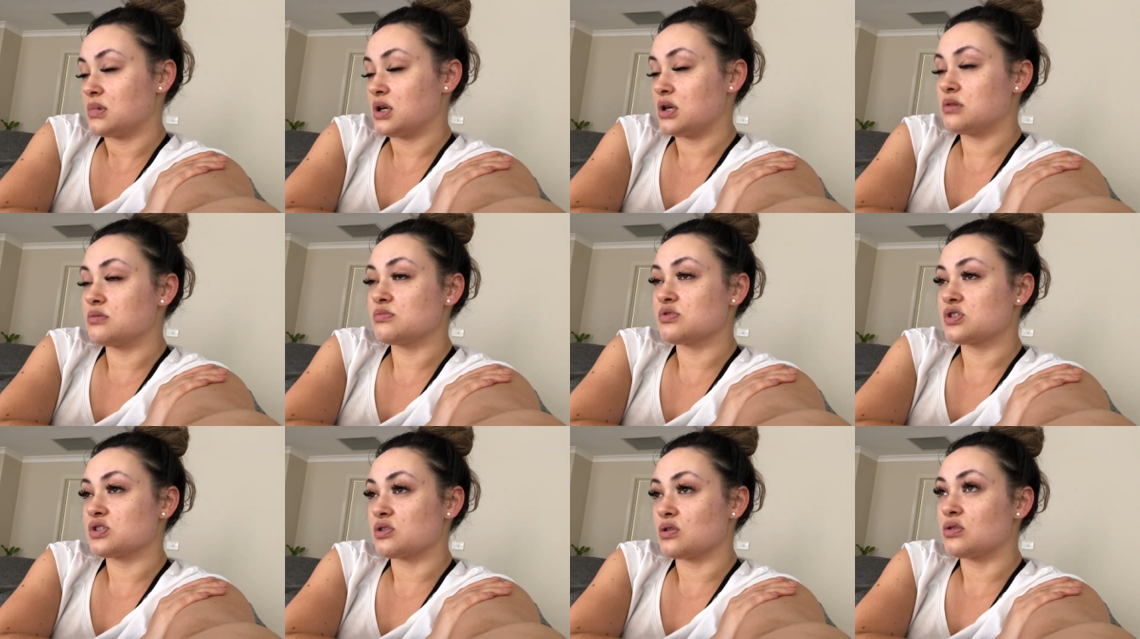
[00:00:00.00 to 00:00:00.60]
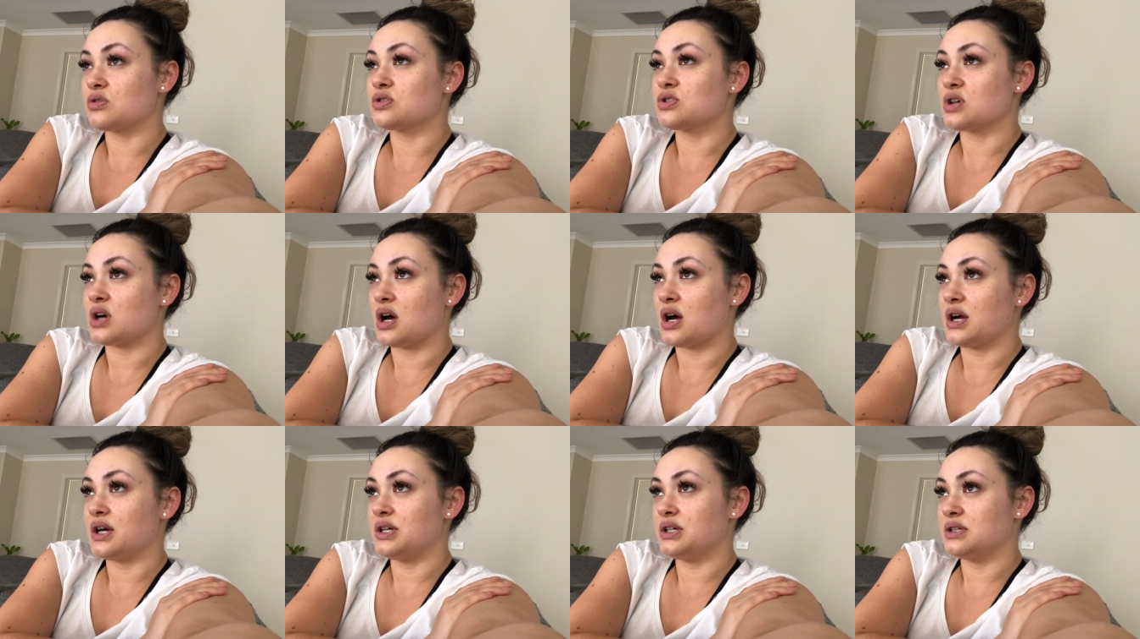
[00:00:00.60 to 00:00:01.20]
I'm so
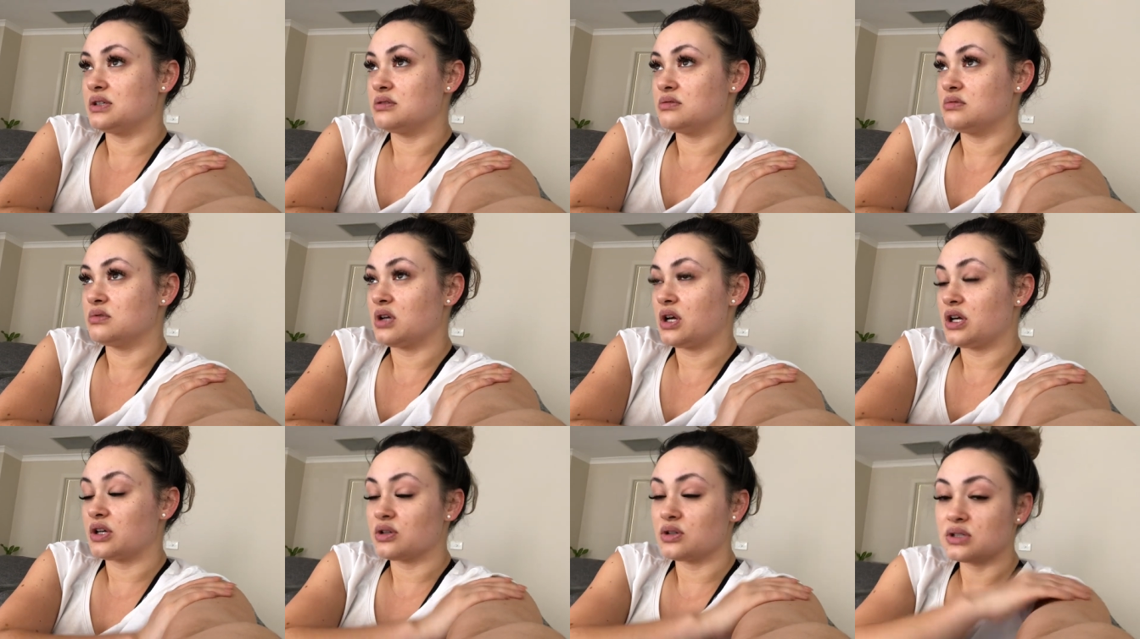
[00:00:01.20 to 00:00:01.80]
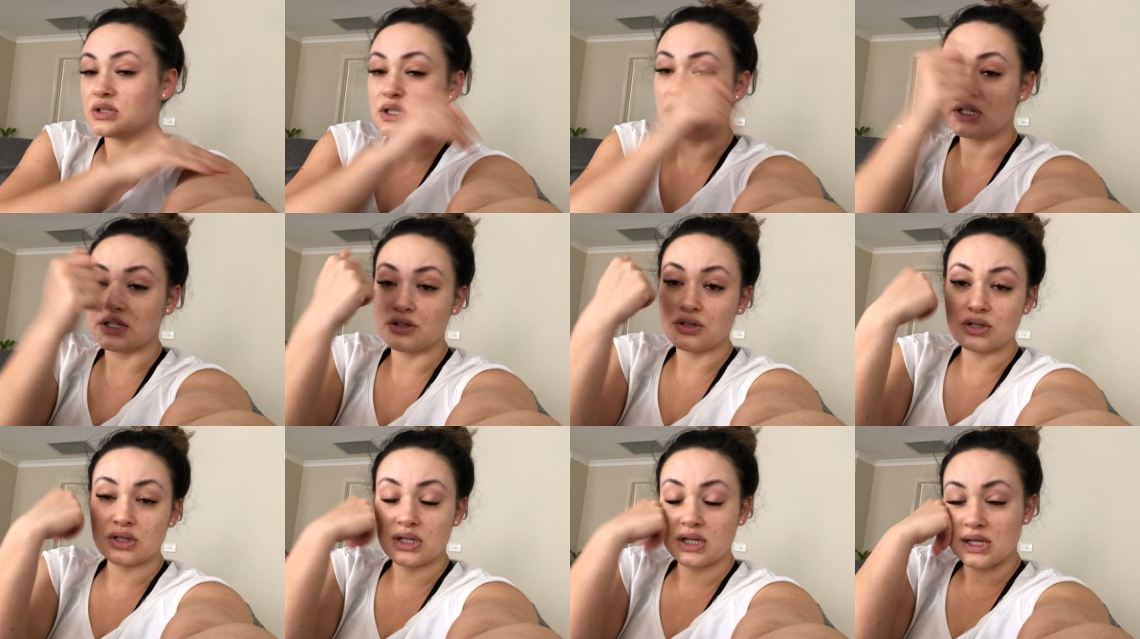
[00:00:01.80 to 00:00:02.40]
tired. I could
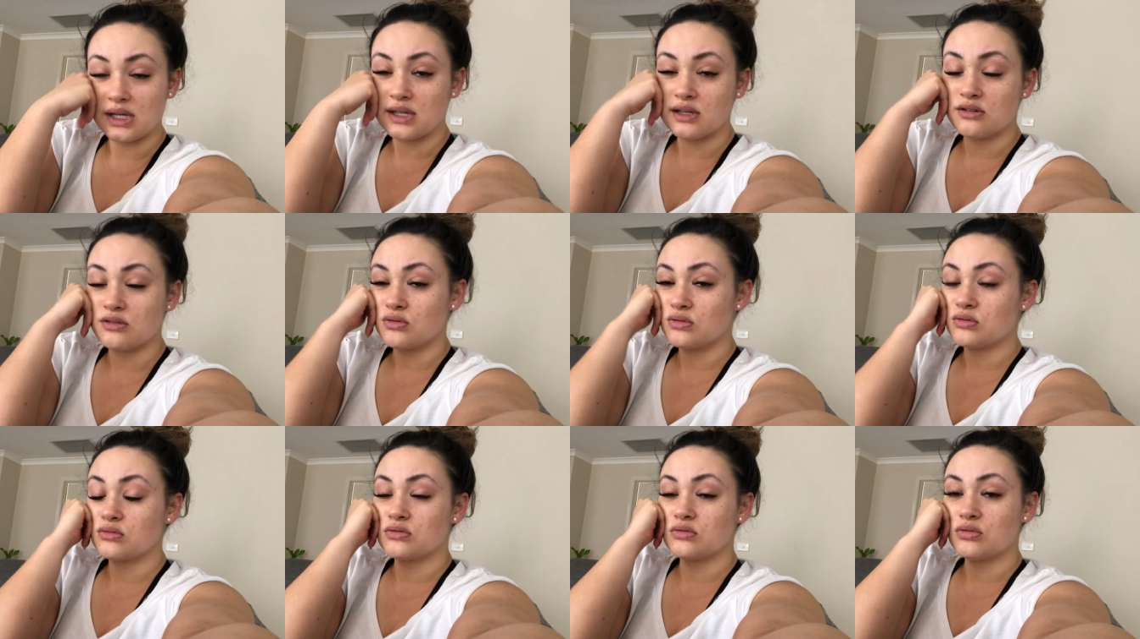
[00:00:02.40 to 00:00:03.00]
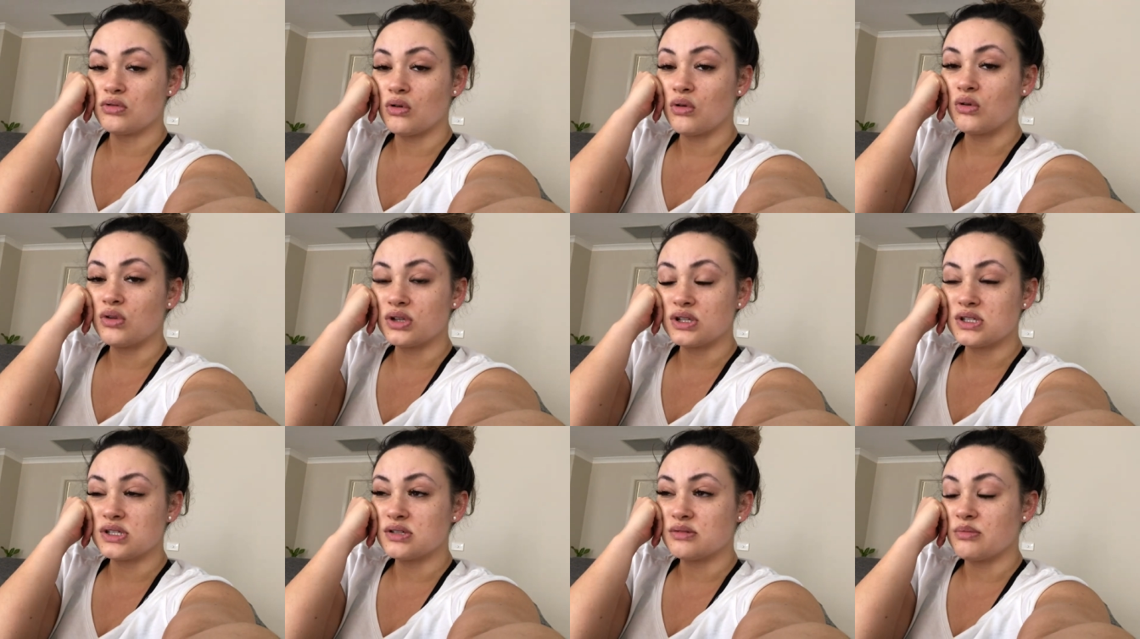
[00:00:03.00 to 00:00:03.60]
literally
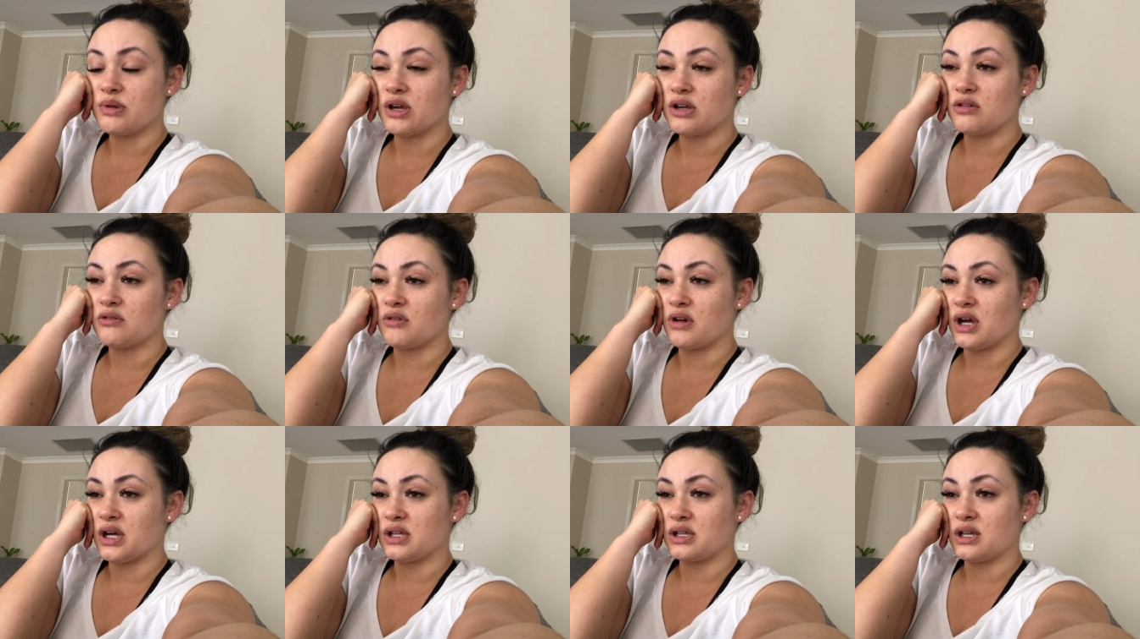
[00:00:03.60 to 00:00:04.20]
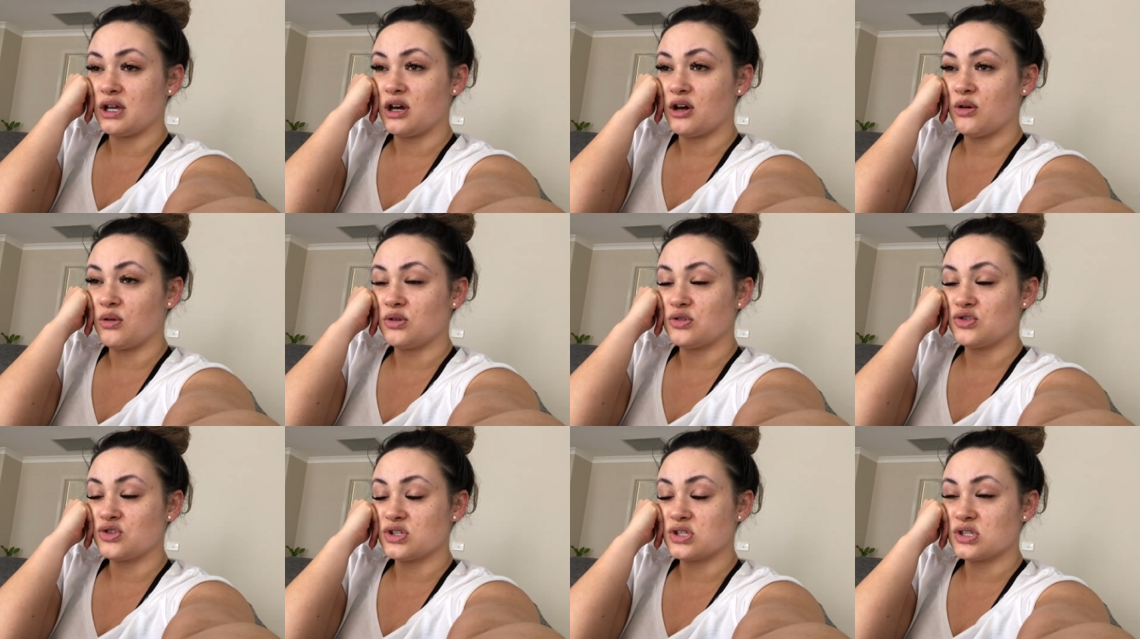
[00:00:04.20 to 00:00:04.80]
crawl into bed right now
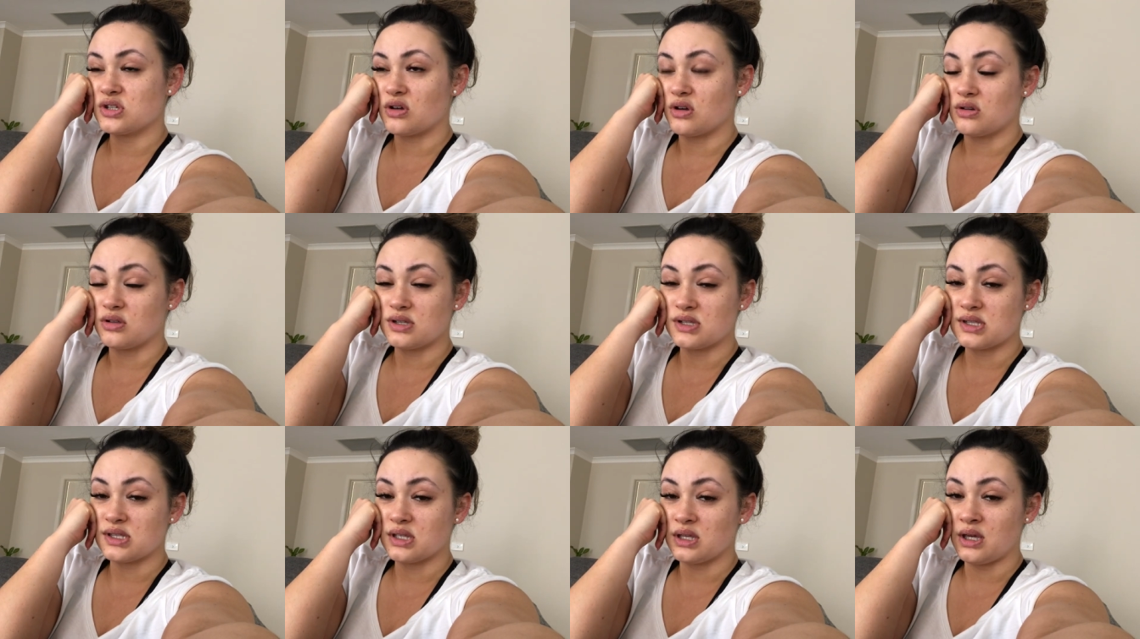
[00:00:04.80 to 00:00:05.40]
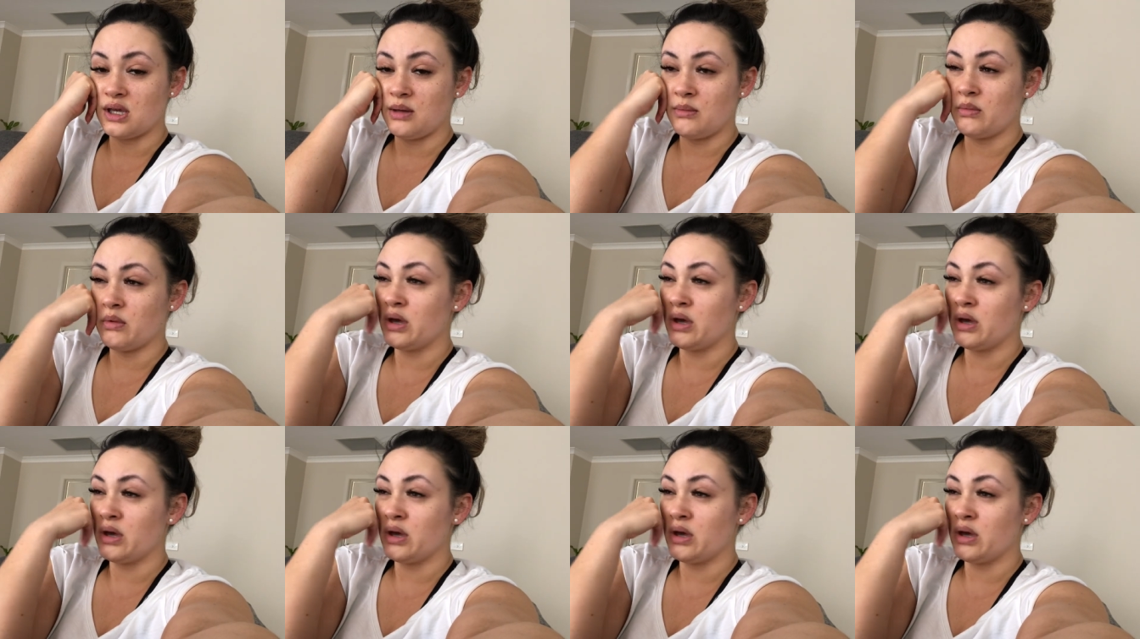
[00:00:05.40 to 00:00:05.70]
and just go to sleep.